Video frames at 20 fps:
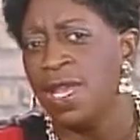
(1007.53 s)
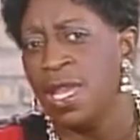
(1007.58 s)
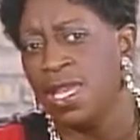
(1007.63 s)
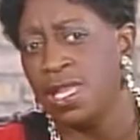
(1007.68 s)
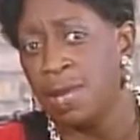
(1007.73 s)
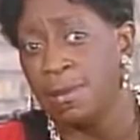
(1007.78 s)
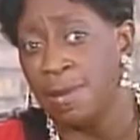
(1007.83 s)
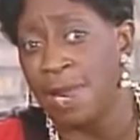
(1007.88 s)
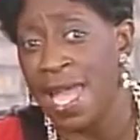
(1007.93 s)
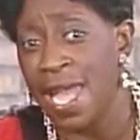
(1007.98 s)
In
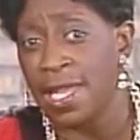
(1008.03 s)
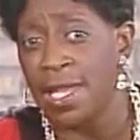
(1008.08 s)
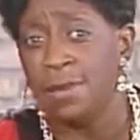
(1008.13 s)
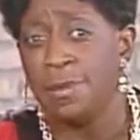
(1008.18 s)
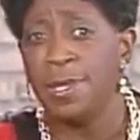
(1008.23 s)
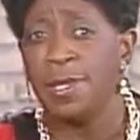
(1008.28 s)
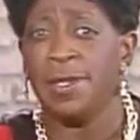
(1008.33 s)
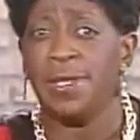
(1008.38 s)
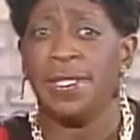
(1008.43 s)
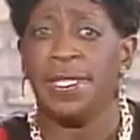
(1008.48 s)
the black
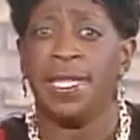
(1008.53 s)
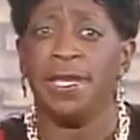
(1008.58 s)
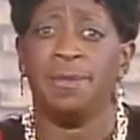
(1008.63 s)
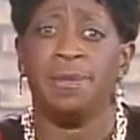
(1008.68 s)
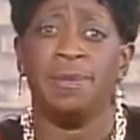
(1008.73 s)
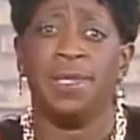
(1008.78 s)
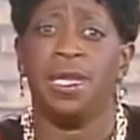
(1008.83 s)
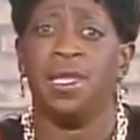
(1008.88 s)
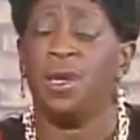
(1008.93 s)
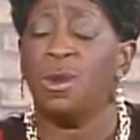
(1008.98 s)
community,
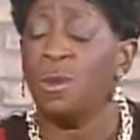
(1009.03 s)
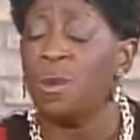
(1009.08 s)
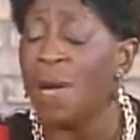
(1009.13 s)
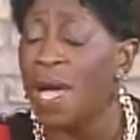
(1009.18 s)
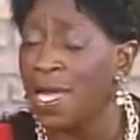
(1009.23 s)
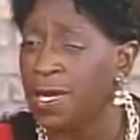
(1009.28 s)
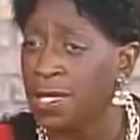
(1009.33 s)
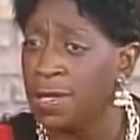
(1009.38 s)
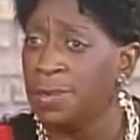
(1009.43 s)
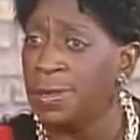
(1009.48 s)
in the
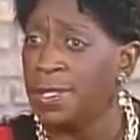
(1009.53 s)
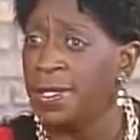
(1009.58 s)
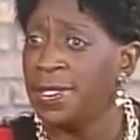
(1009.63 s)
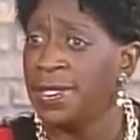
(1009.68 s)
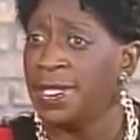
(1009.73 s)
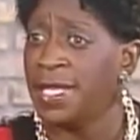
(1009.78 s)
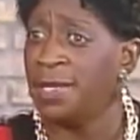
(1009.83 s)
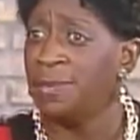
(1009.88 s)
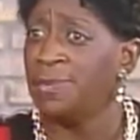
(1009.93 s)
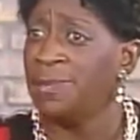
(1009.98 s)
white
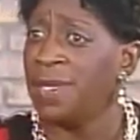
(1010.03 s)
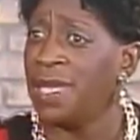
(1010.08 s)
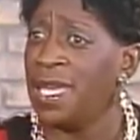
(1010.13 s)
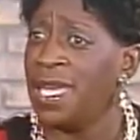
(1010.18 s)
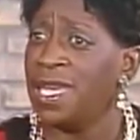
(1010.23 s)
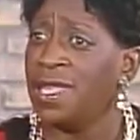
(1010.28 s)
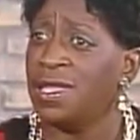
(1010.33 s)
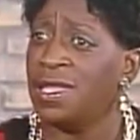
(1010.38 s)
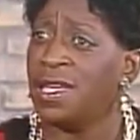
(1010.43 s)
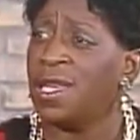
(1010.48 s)
community,
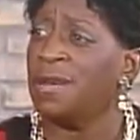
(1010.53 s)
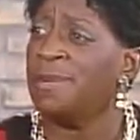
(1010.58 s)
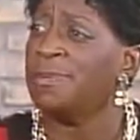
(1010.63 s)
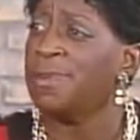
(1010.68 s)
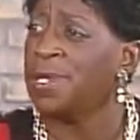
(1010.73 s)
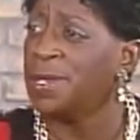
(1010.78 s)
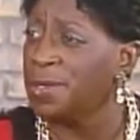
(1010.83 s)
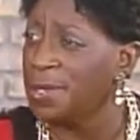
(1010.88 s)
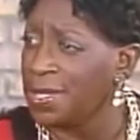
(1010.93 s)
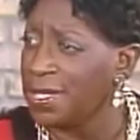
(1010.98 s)
in the
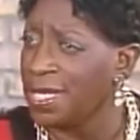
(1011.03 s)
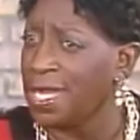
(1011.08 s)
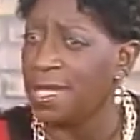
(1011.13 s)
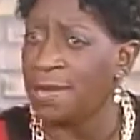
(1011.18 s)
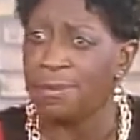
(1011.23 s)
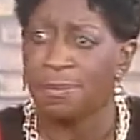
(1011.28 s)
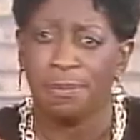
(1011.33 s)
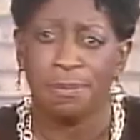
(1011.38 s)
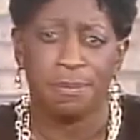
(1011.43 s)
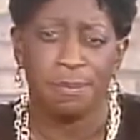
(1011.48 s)

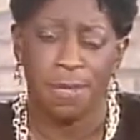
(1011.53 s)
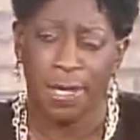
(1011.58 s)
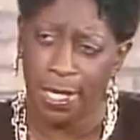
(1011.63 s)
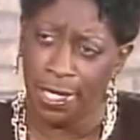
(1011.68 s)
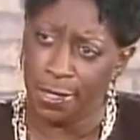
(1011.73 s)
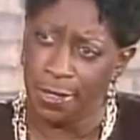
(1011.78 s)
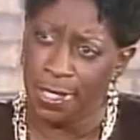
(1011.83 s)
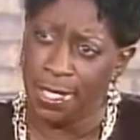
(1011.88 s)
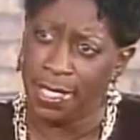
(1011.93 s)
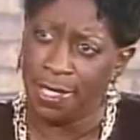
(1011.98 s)
community,
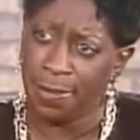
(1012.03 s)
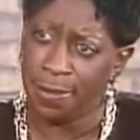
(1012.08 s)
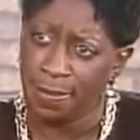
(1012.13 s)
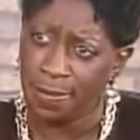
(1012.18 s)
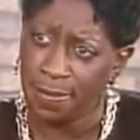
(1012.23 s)
period.